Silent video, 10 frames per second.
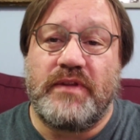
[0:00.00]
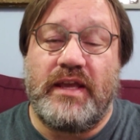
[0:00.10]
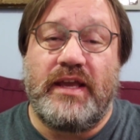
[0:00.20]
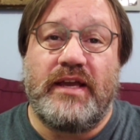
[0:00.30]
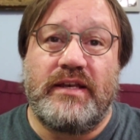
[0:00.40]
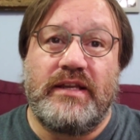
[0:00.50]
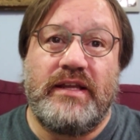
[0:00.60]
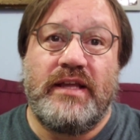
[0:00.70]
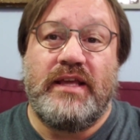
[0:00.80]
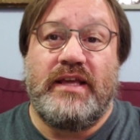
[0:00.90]
and
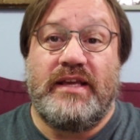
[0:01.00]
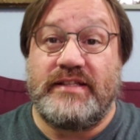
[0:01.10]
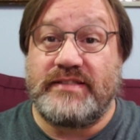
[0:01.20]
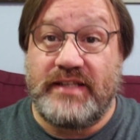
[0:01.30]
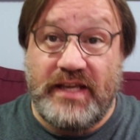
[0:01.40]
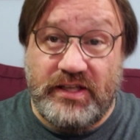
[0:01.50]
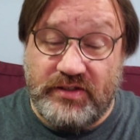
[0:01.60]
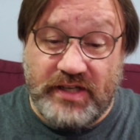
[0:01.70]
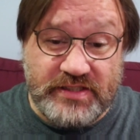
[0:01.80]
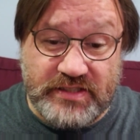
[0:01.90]
he said, "Hey, you
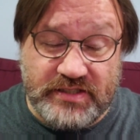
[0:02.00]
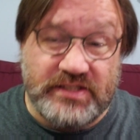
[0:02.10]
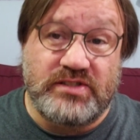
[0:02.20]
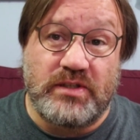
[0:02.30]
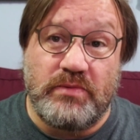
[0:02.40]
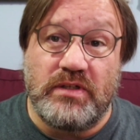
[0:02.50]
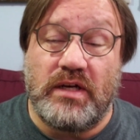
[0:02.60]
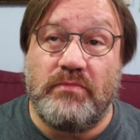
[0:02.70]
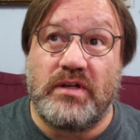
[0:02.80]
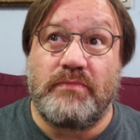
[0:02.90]
guys can distribute
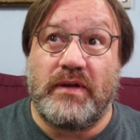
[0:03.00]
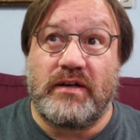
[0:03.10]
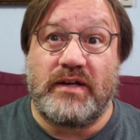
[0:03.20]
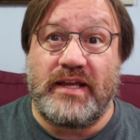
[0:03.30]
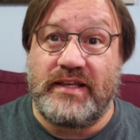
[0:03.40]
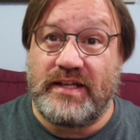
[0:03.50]
a book better than I can.